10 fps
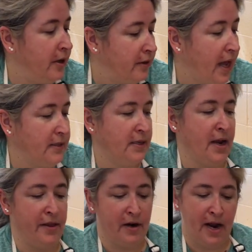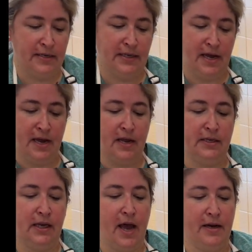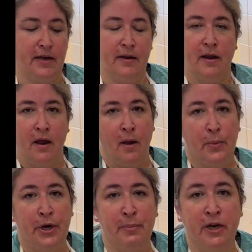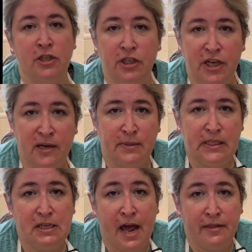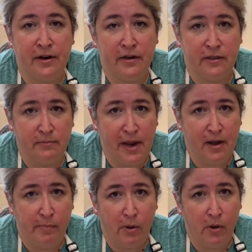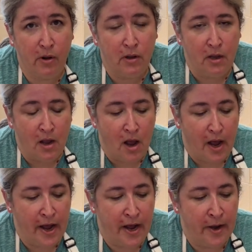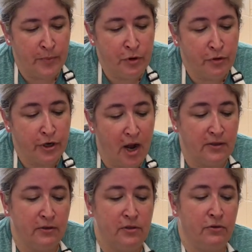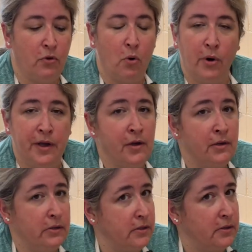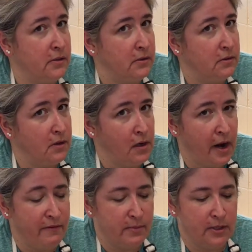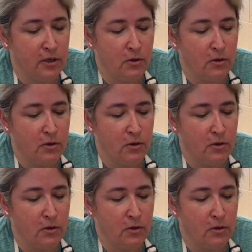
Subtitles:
that's another idea to kind of put a bunch of shapes together to make a bowl. You could also do coils. So you can have a bunch of